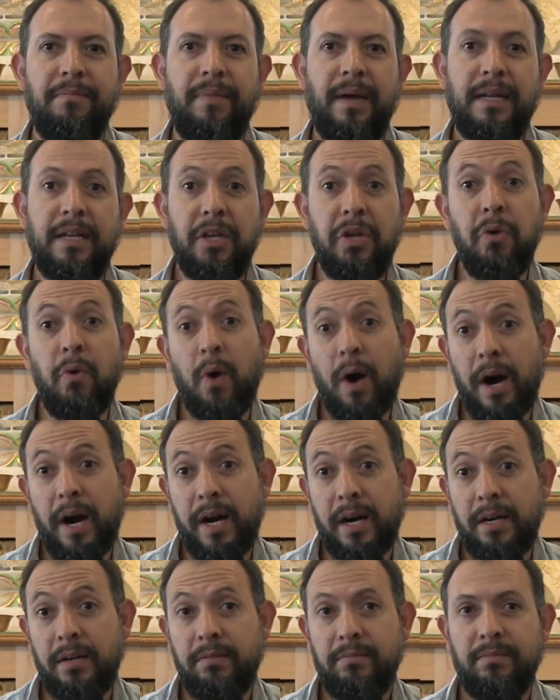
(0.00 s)
but you
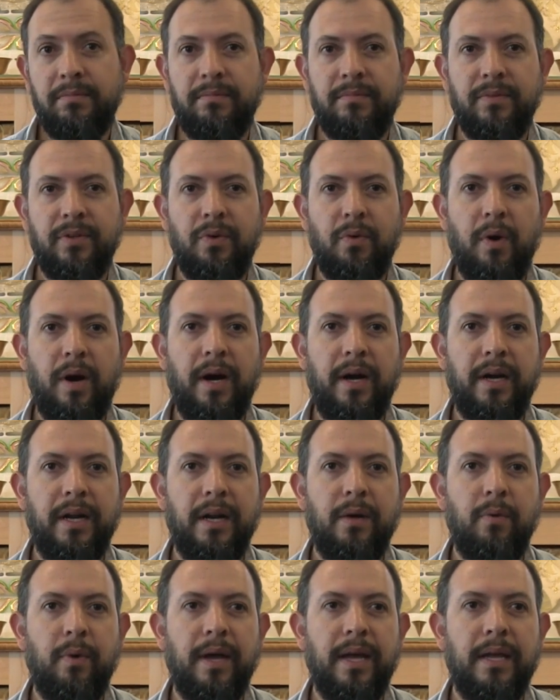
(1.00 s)
are you are
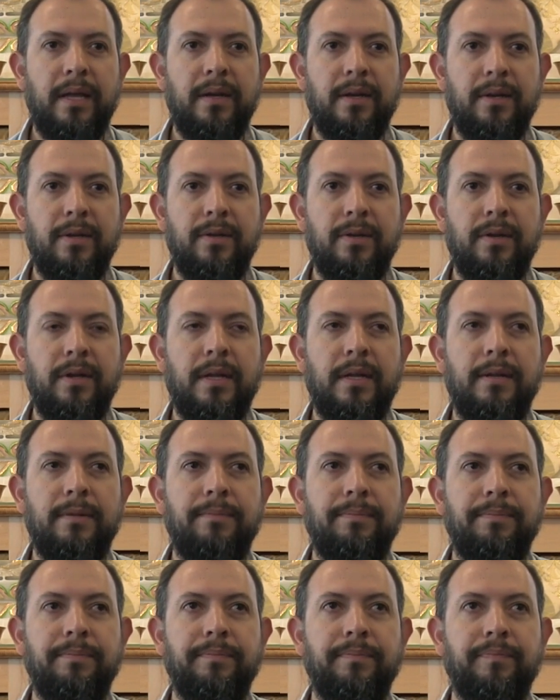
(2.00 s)
in a way,
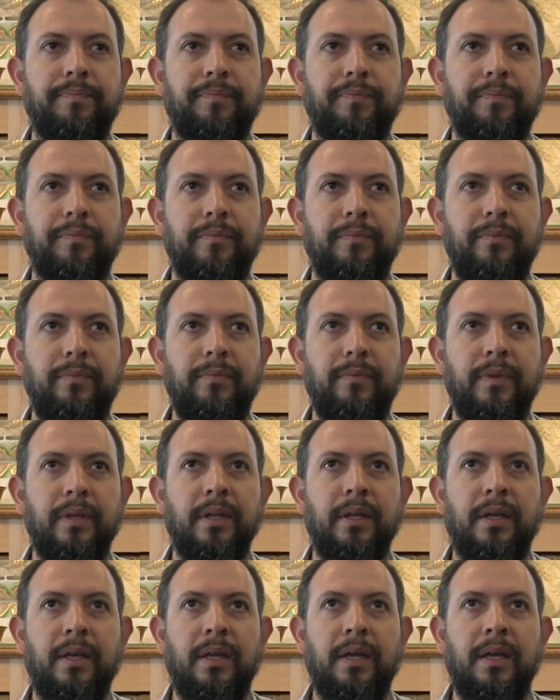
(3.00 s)
and
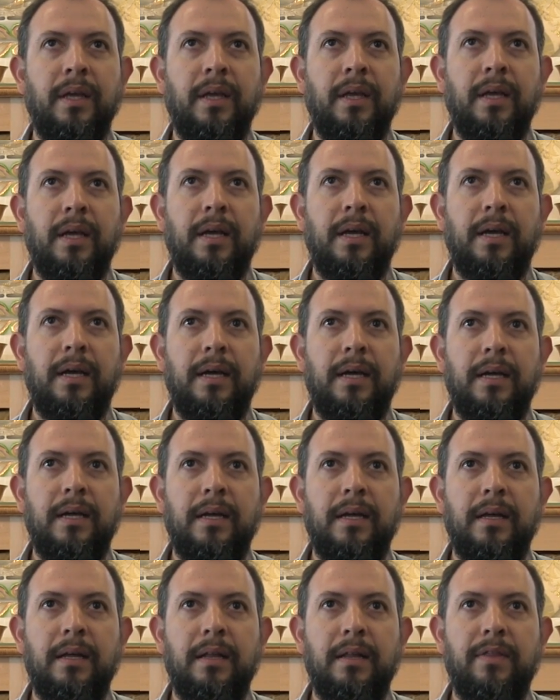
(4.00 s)

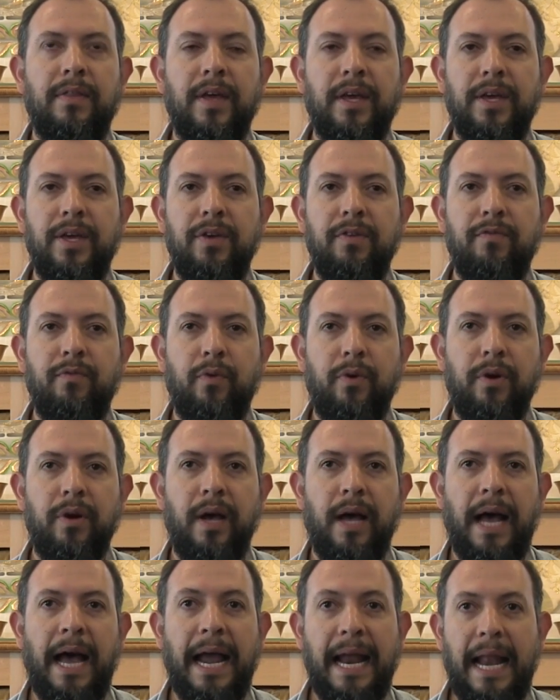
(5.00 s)
uh, thank you for
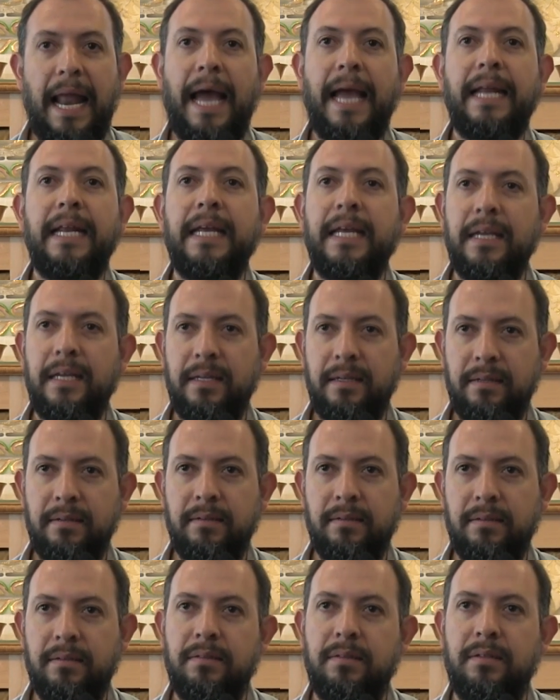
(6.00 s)
highlighting
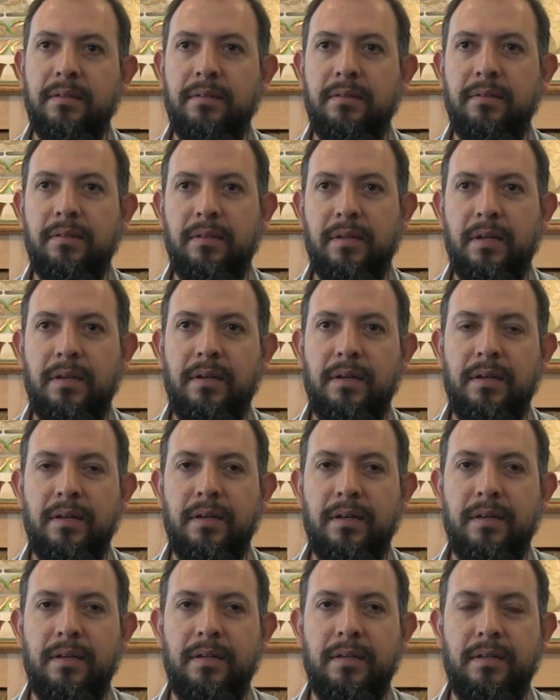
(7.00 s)
mm,
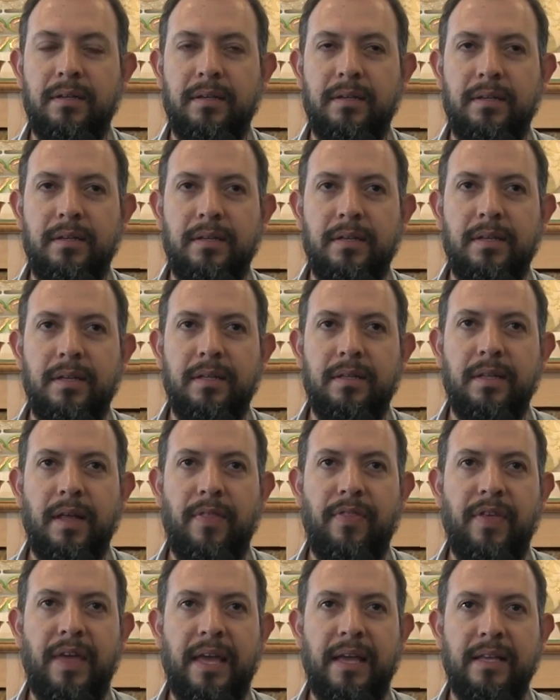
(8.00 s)
the
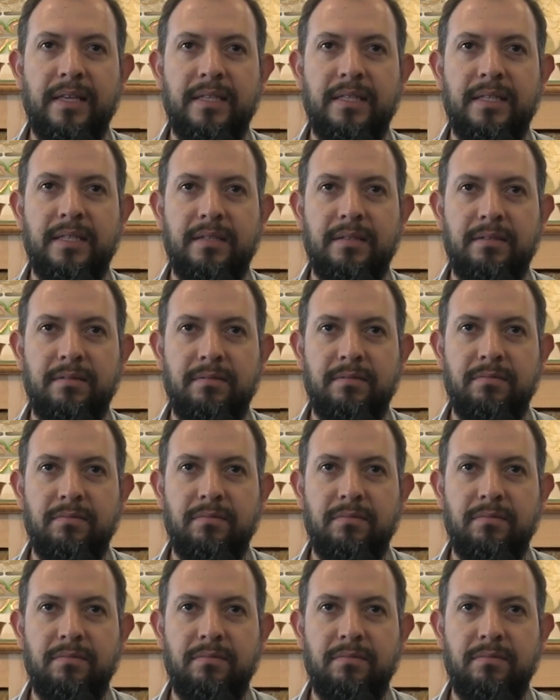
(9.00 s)
the things